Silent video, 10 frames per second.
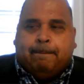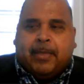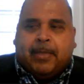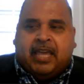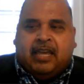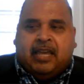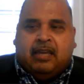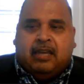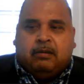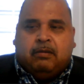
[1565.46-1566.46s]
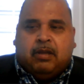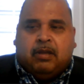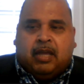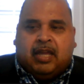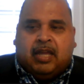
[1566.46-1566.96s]
He
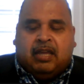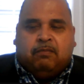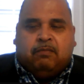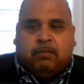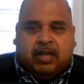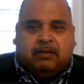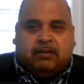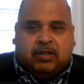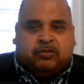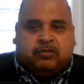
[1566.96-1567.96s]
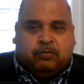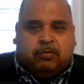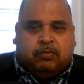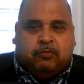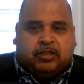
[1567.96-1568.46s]

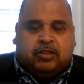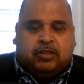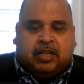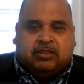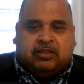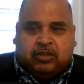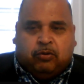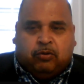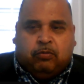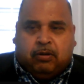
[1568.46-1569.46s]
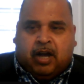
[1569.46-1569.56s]
is still